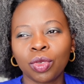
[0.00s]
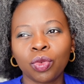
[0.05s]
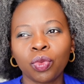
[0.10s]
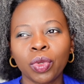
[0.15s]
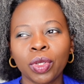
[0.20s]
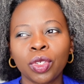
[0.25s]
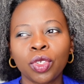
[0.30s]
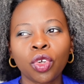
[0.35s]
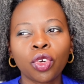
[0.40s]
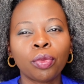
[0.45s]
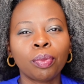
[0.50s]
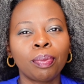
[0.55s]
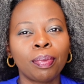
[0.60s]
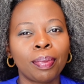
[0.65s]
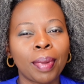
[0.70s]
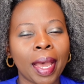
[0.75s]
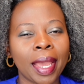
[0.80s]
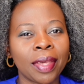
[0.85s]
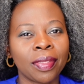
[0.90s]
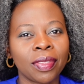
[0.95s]
we don't
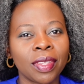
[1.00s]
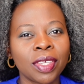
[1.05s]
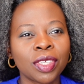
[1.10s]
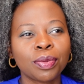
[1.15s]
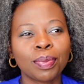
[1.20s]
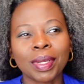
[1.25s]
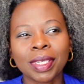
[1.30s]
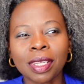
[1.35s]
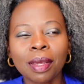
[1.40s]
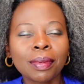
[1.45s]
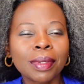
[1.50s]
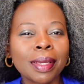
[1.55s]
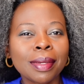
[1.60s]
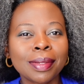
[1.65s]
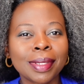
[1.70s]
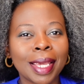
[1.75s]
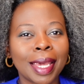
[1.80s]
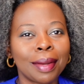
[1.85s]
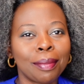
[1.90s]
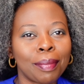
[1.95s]
buy this but
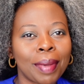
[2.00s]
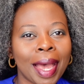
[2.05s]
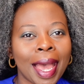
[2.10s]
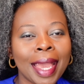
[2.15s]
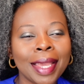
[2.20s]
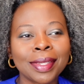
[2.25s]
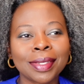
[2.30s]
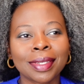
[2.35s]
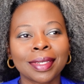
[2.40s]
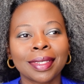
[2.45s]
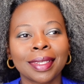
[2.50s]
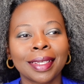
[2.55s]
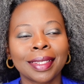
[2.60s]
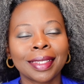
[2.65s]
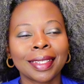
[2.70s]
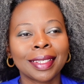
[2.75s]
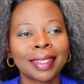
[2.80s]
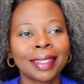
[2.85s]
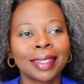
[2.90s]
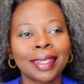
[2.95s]
sometimes Jan buys and,
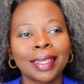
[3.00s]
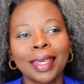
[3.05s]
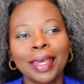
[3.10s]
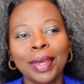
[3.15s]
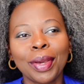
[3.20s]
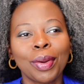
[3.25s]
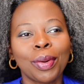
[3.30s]
and then